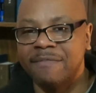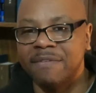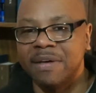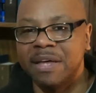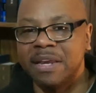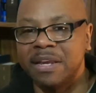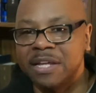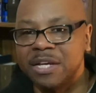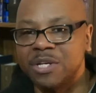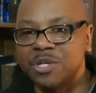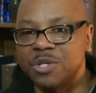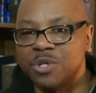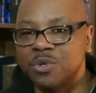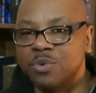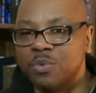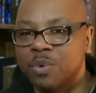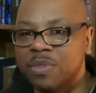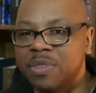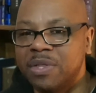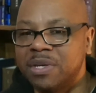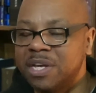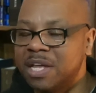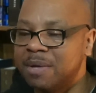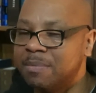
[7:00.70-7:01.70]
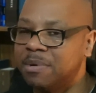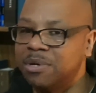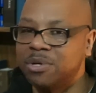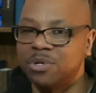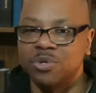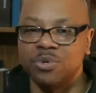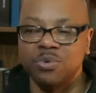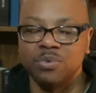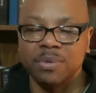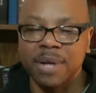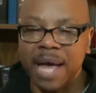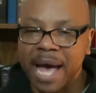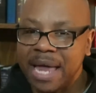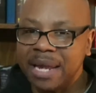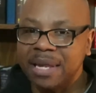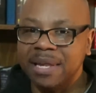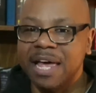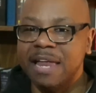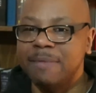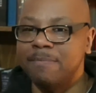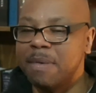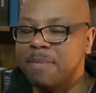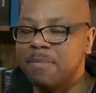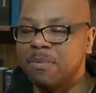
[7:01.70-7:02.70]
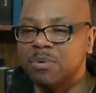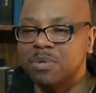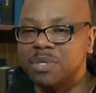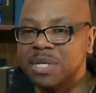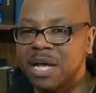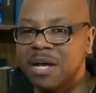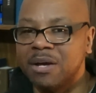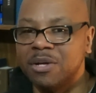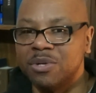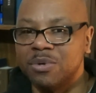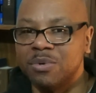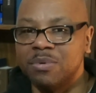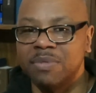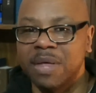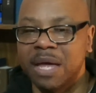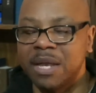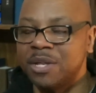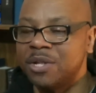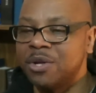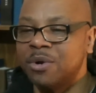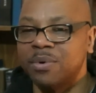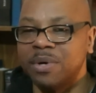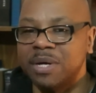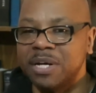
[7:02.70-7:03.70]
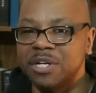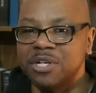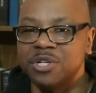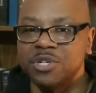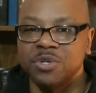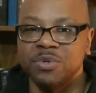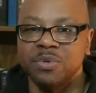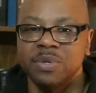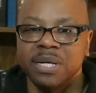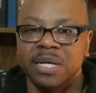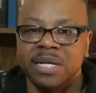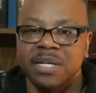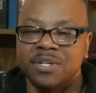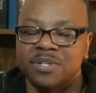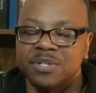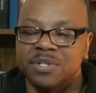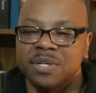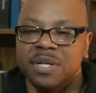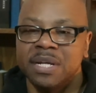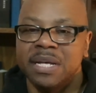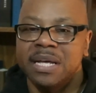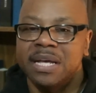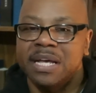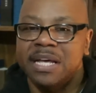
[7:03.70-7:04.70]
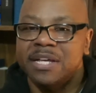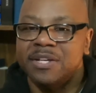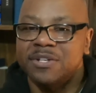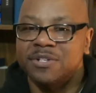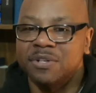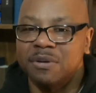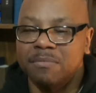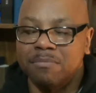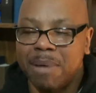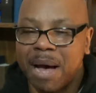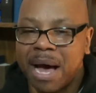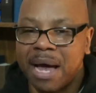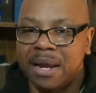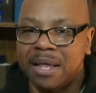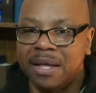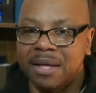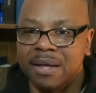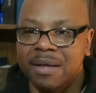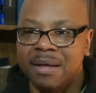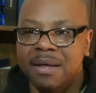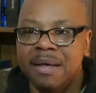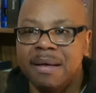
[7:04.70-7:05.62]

an issue with a demon. Do not let people tell you that your issue is is demonic,